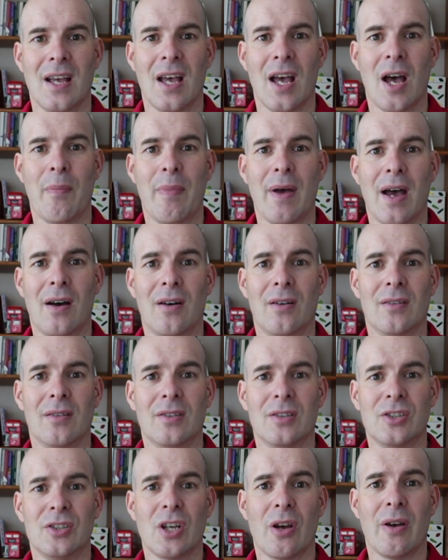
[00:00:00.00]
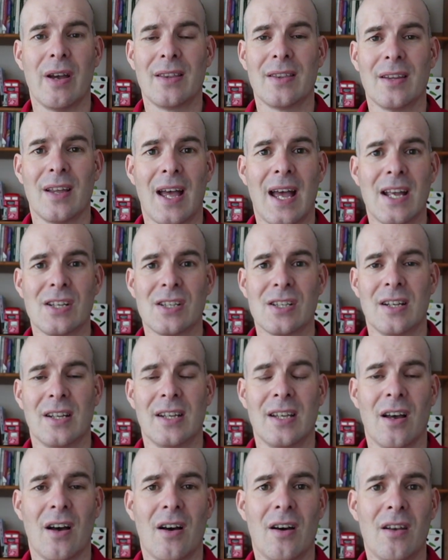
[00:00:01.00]
about showing that
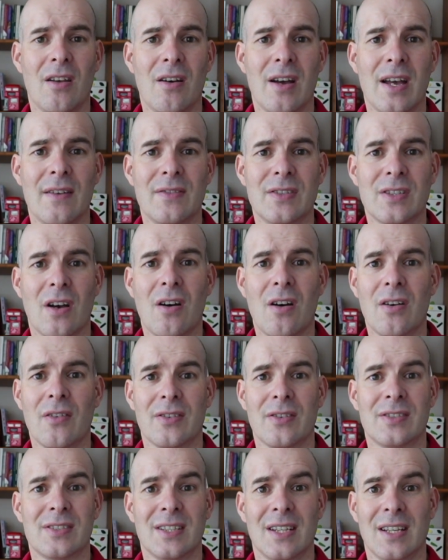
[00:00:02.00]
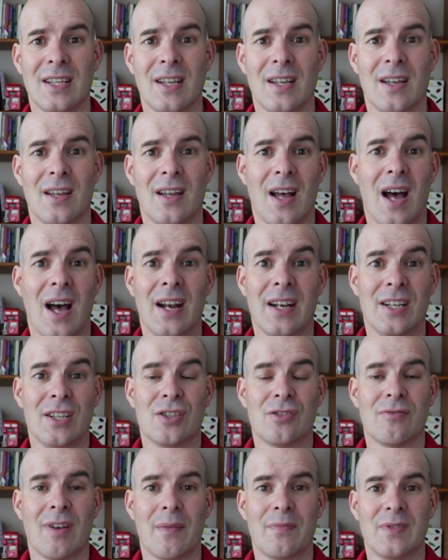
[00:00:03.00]
actually our lives aren't
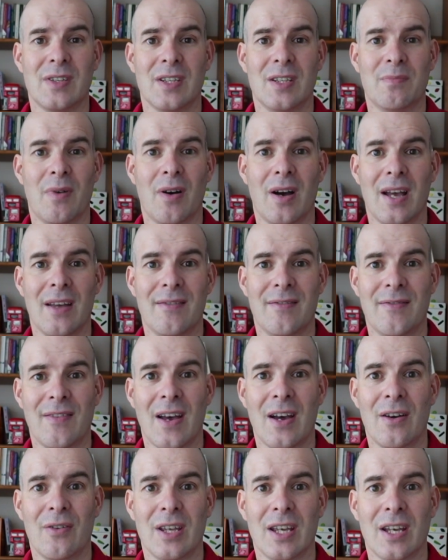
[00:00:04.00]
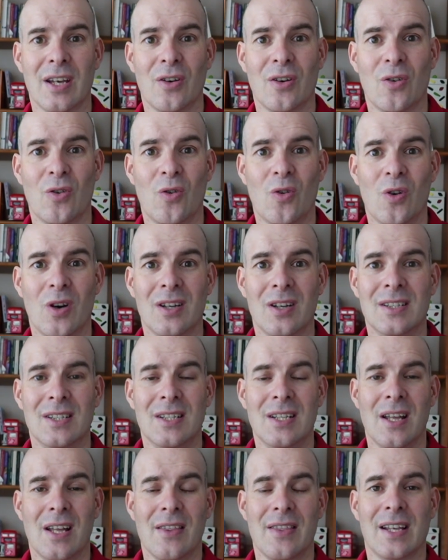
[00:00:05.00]
uninterrupted by failure or
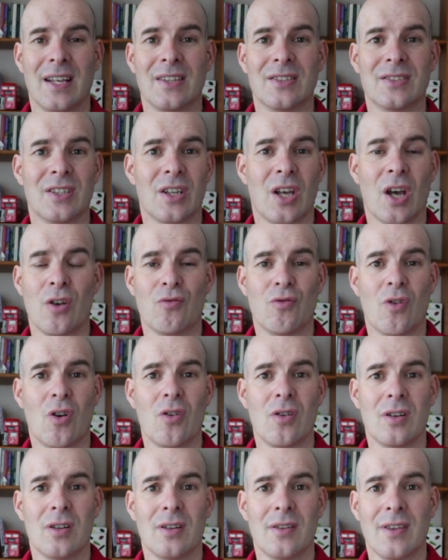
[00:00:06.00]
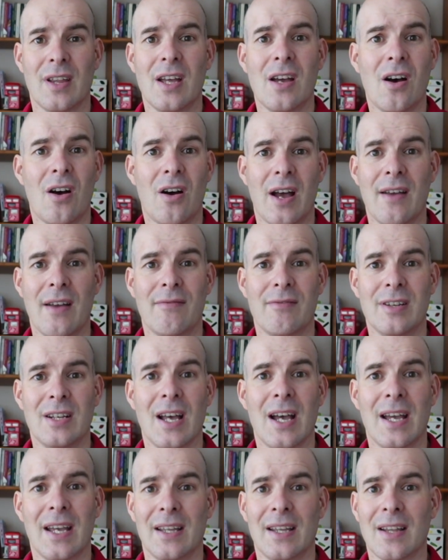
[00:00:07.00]
things that go wrong. They are every
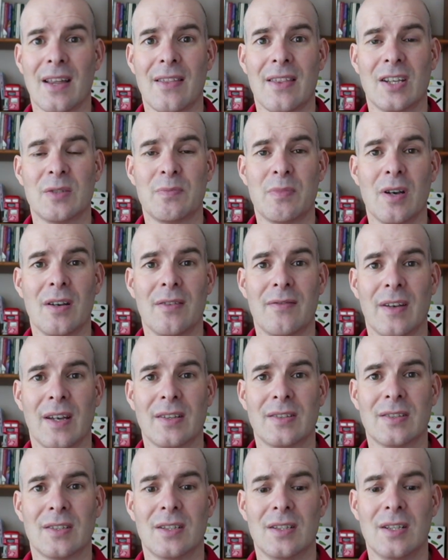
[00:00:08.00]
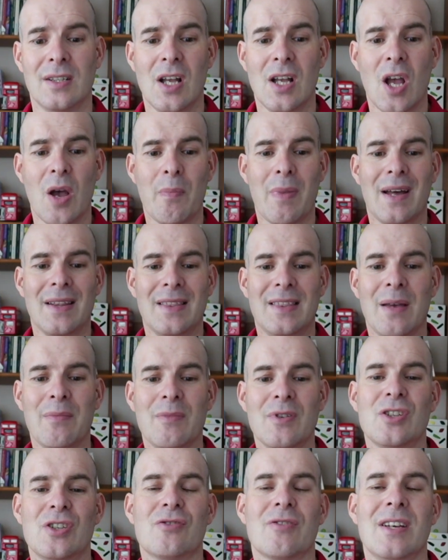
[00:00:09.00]
day, nothing's perfect. But
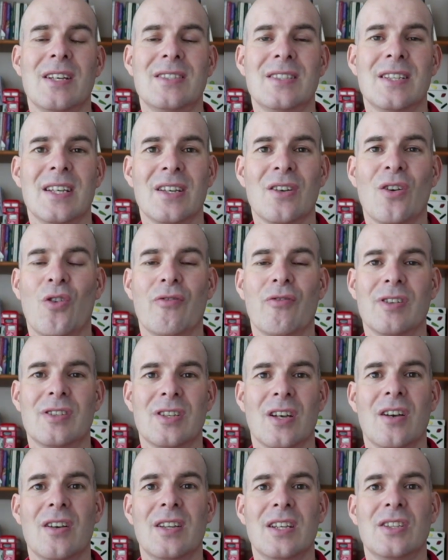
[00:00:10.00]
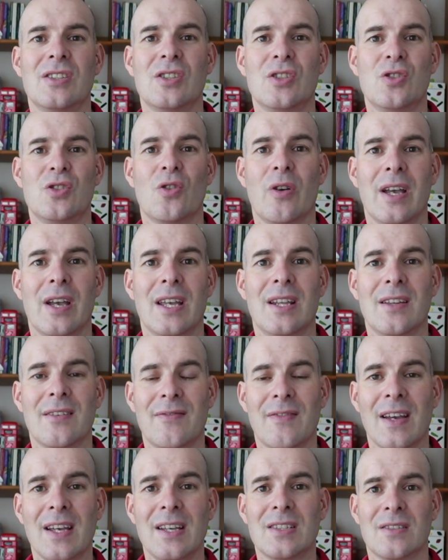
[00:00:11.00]
demonstrating or returning to joy in the
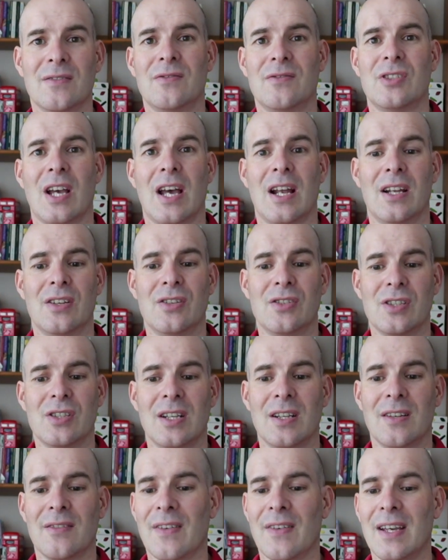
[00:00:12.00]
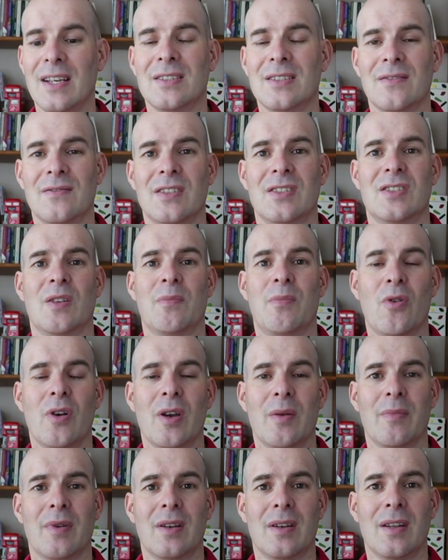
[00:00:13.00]
face of challenge, in the face of
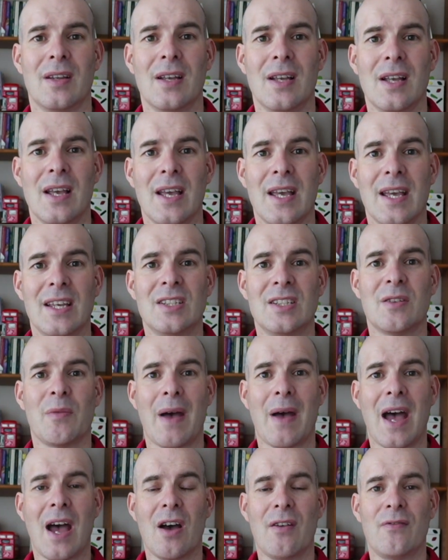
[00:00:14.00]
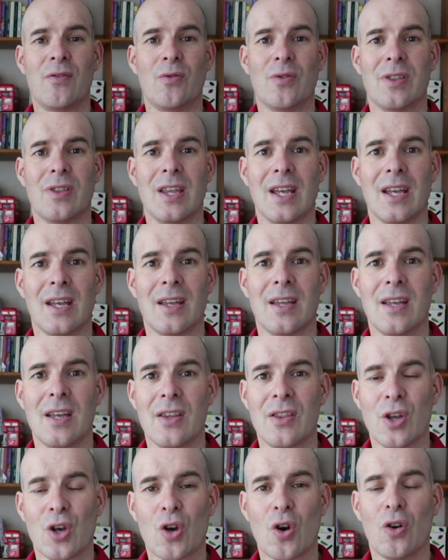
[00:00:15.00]
disappointment, is a powerful thing.
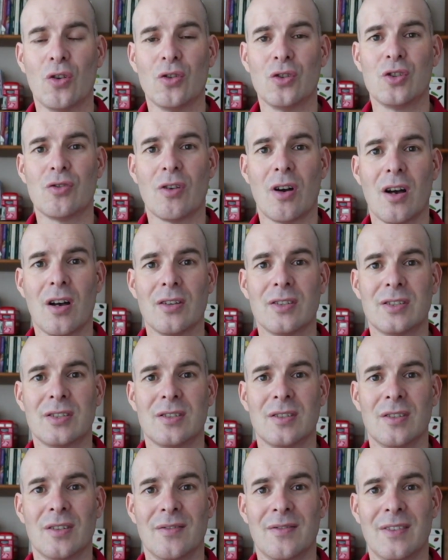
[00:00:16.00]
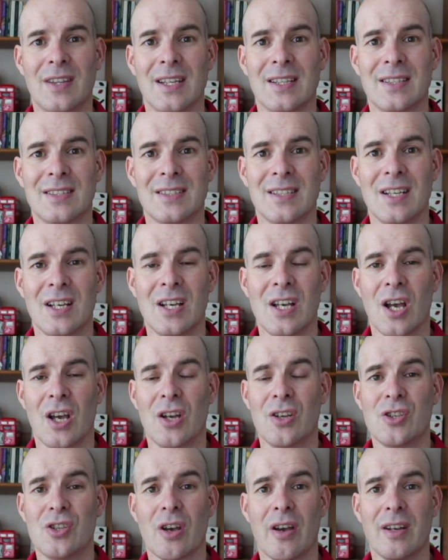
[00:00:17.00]
The contrast of this
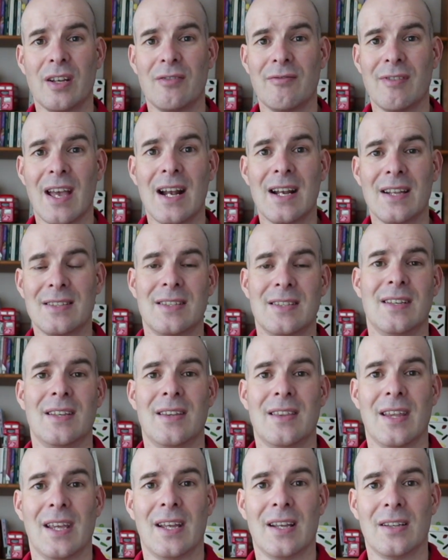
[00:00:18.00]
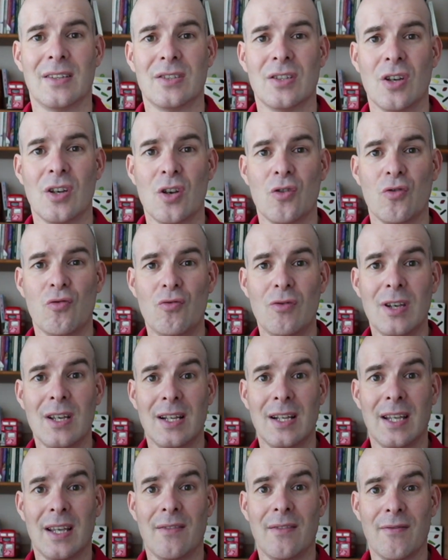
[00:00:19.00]
and showing the reality of things
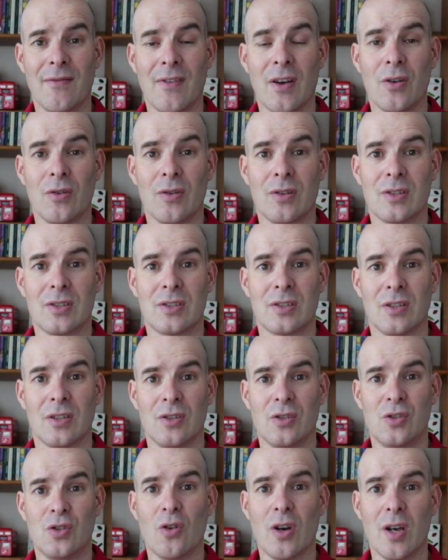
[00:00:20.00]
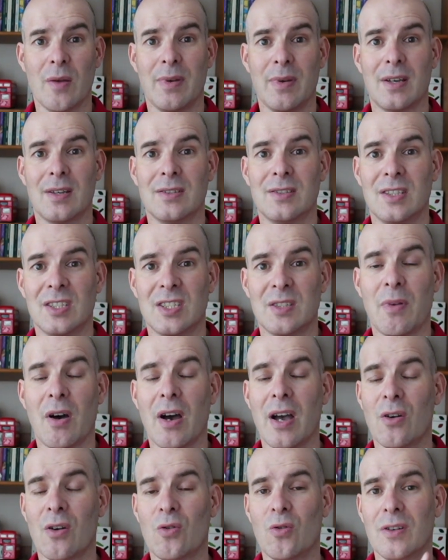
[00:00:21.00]
really invokes joy because
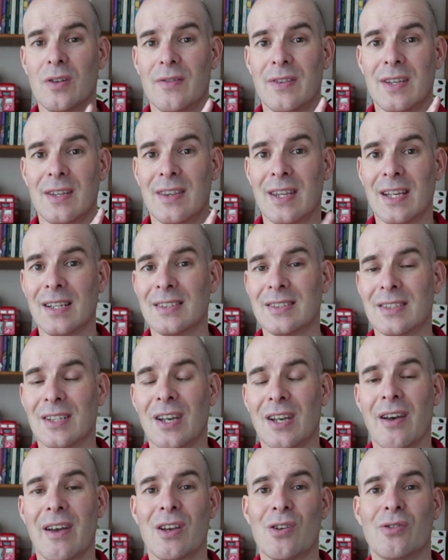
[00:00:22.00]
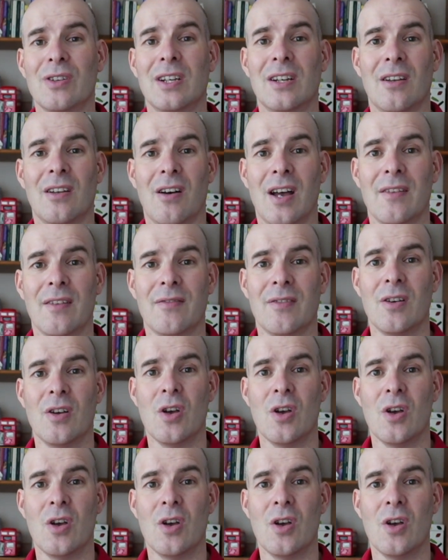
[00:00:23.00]
despite all of the things that are going on in life,